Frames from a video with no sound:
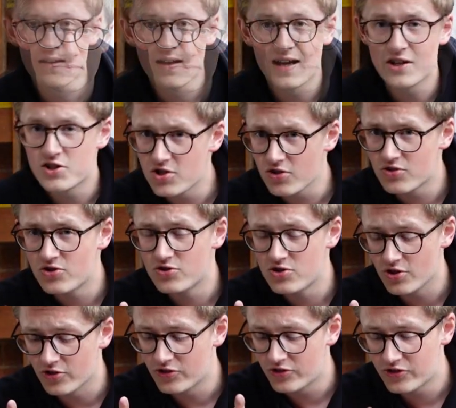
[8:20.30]
I should
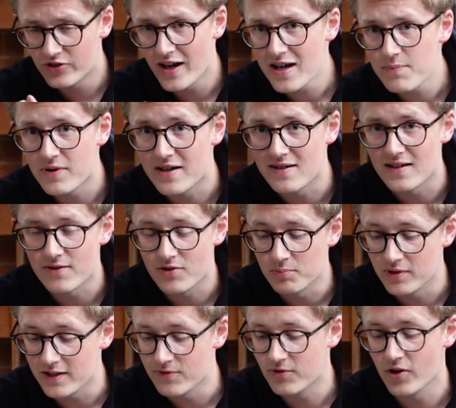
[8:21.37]
just say, because I've
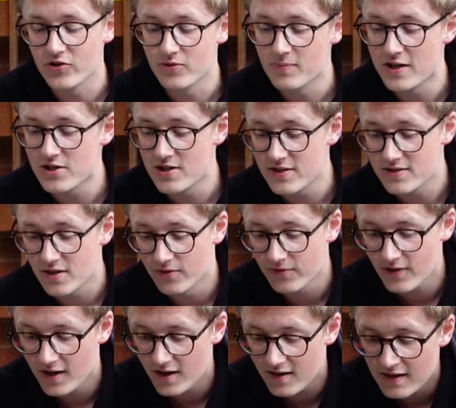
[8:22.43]
completely forgotten to mention it so
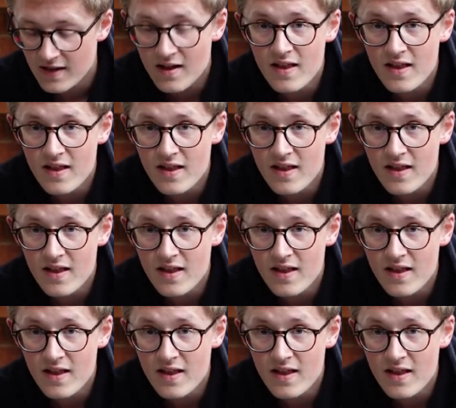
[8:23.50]
far,